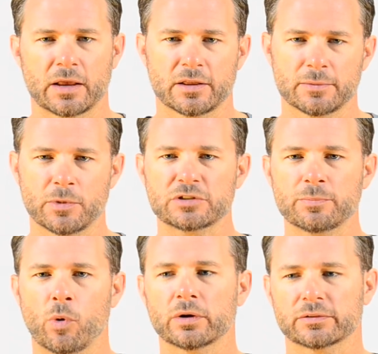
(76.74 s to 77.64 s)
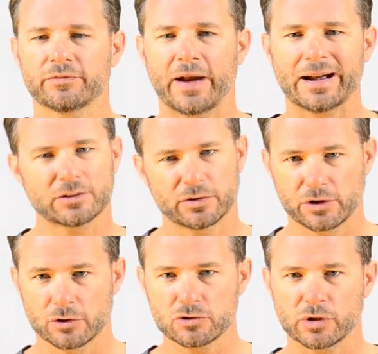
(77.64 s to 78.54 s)
The most important factor
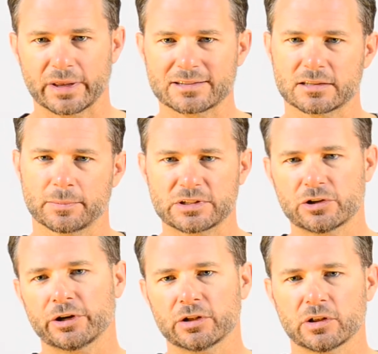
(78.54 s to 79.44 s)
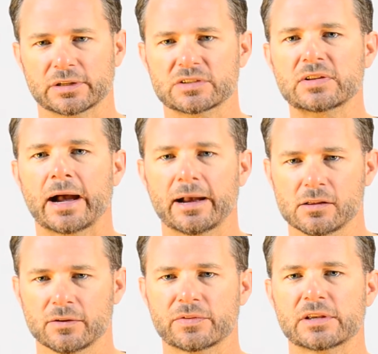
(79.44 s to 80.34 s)
usually is the material and the
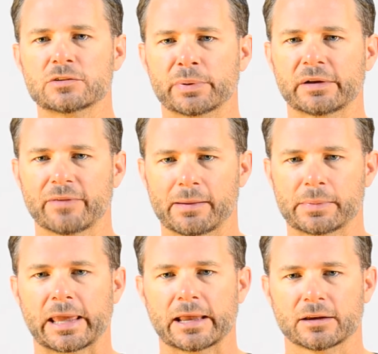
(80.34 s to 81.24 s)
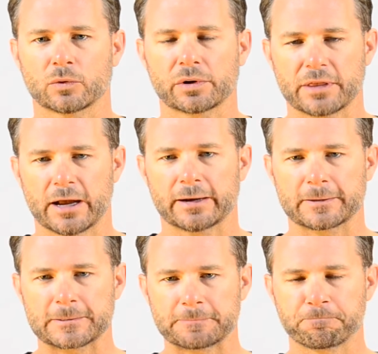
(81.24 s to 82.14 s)
style of these prefabricated orthotics.